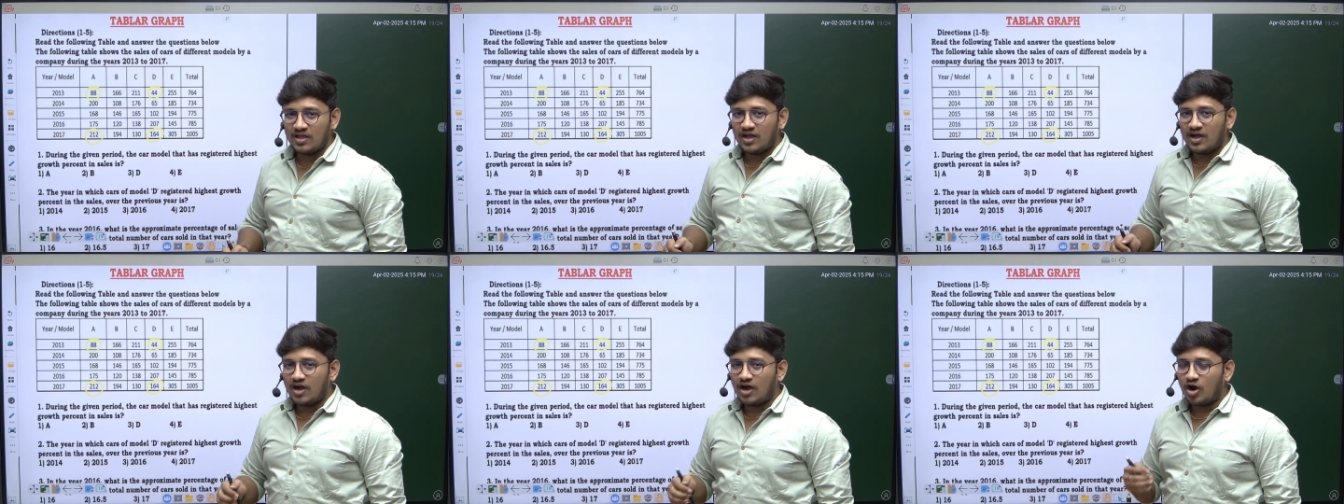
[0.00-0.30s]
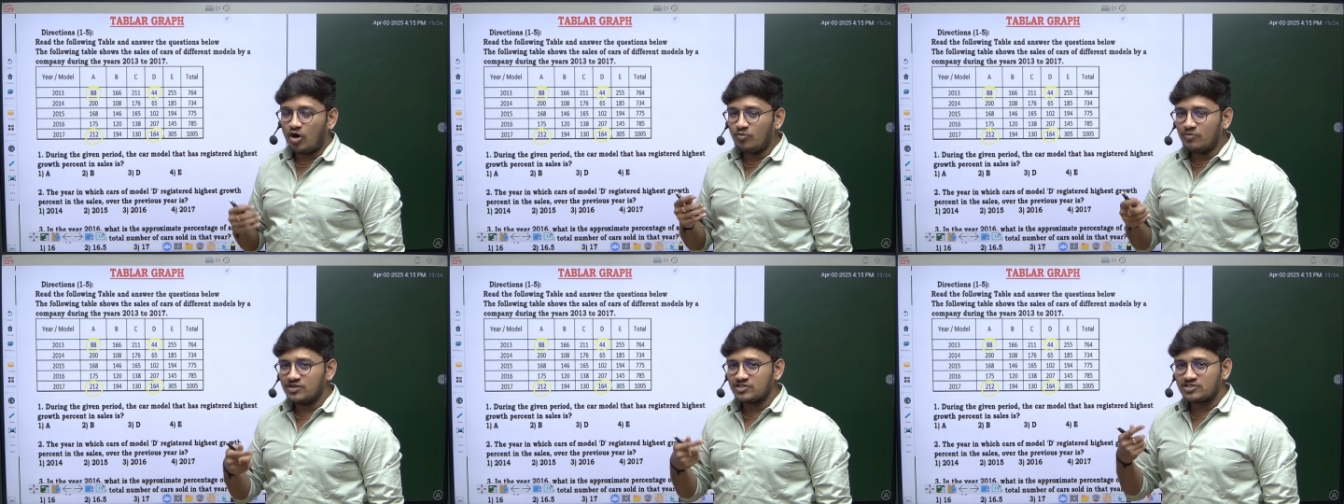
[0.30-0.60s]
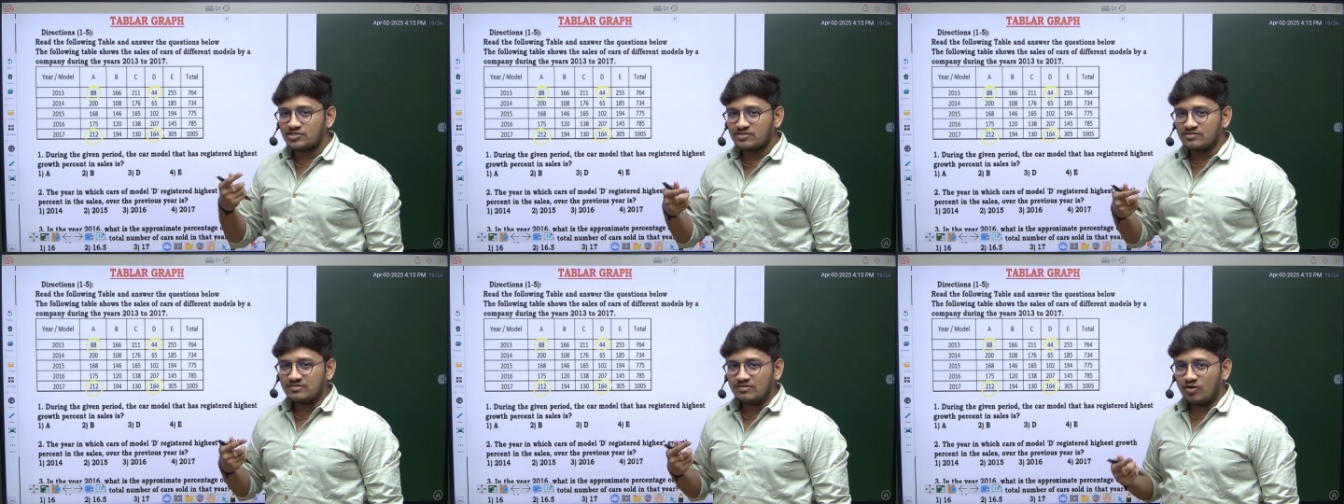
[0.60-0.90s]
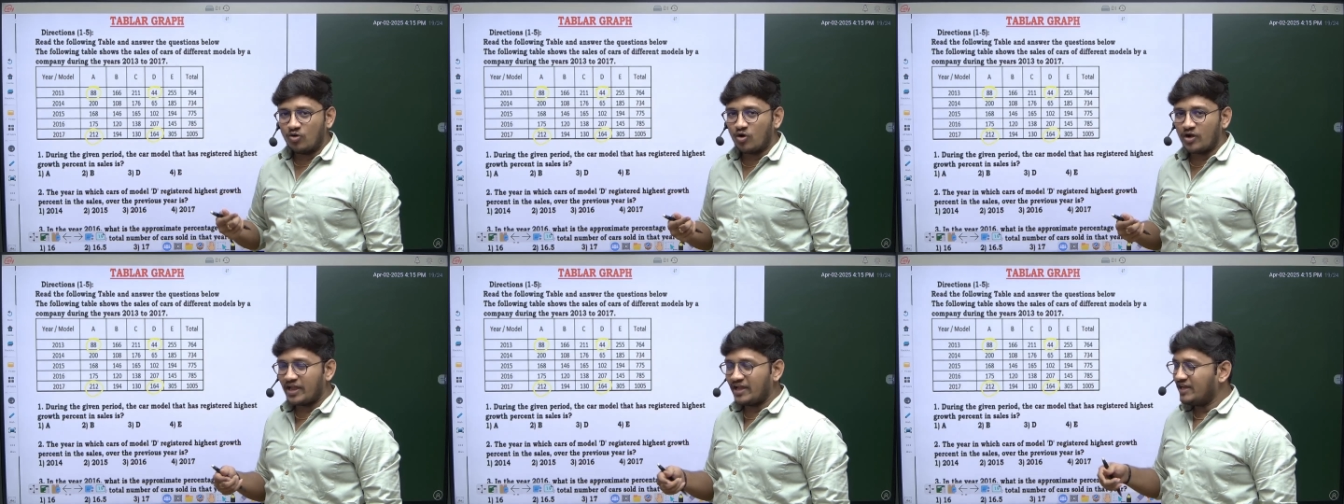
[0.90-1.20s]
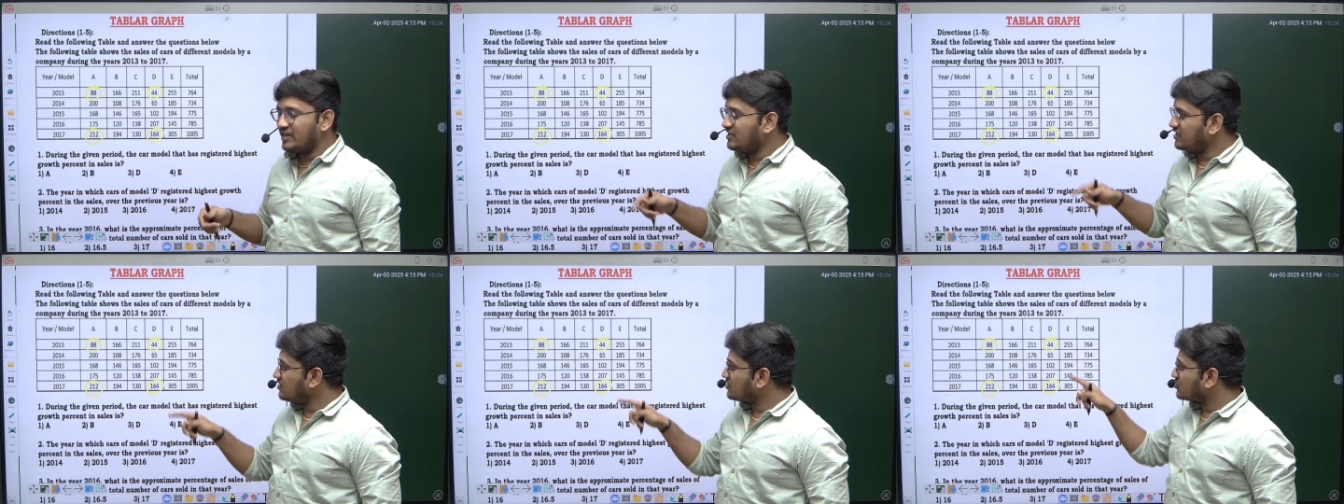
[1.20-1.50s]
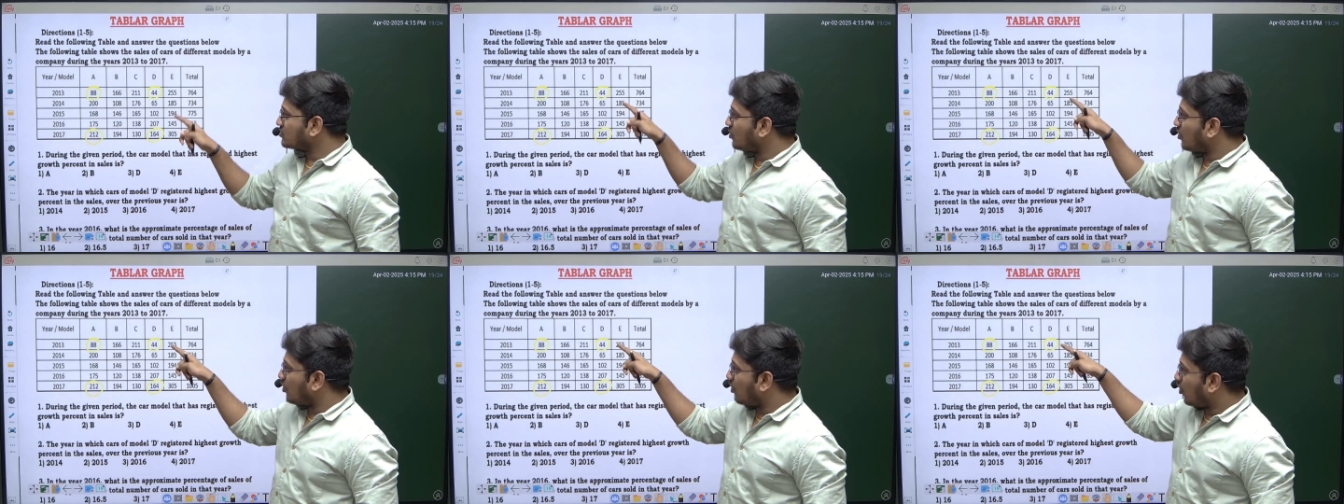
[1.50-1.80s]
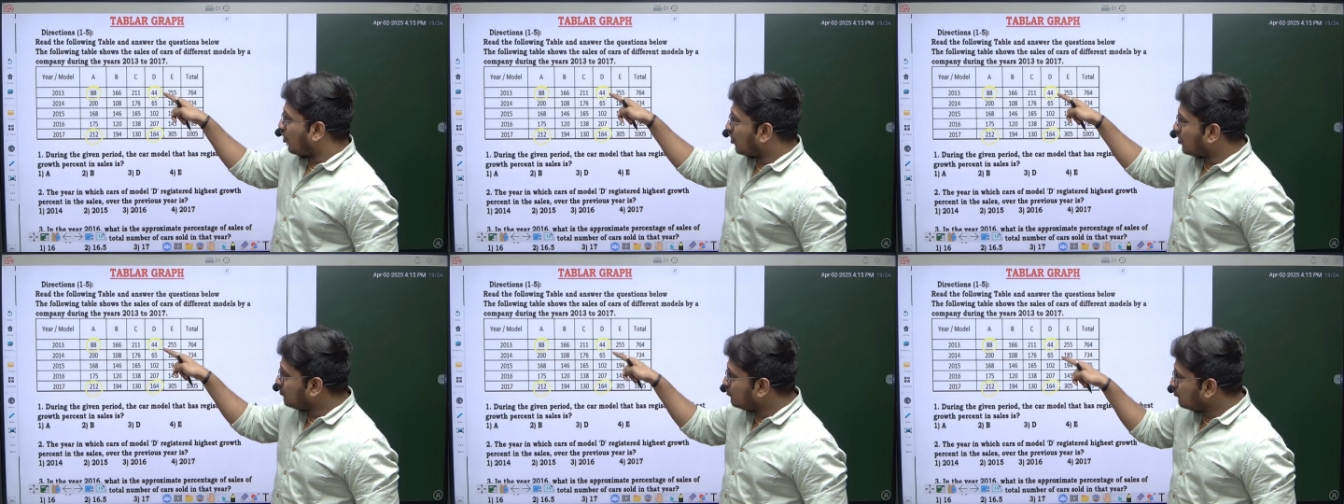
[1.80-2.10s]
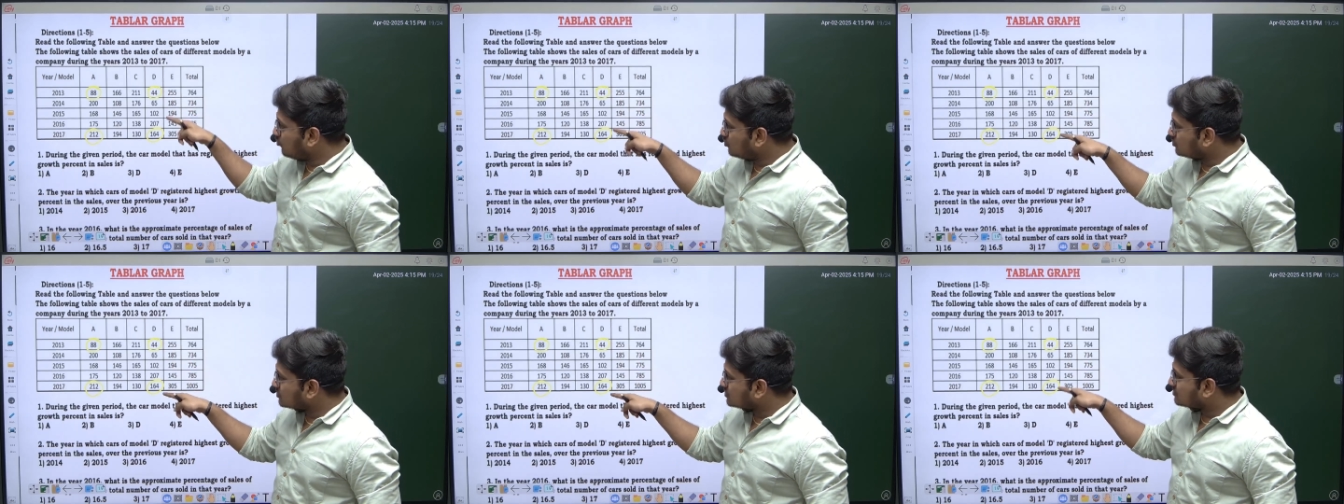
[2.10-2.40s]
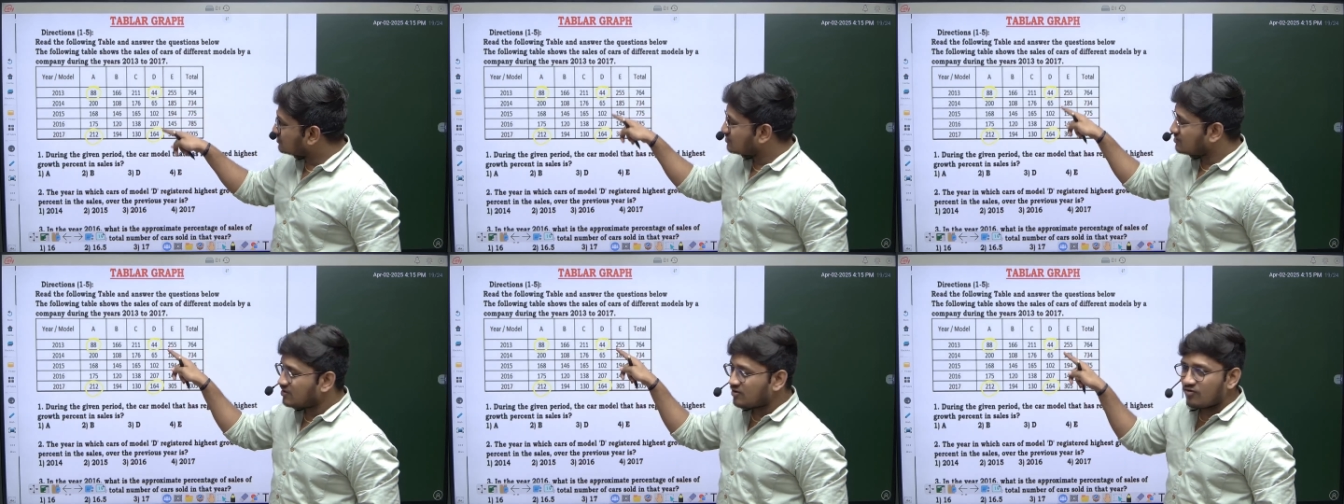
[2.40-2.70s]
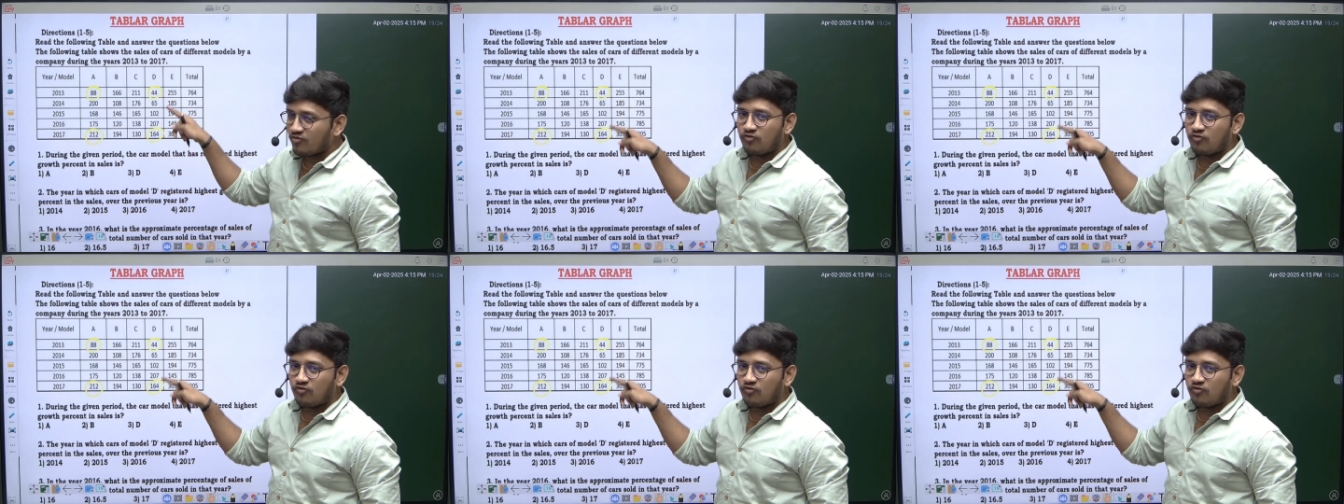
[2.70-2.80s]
How much? Okay, it is almost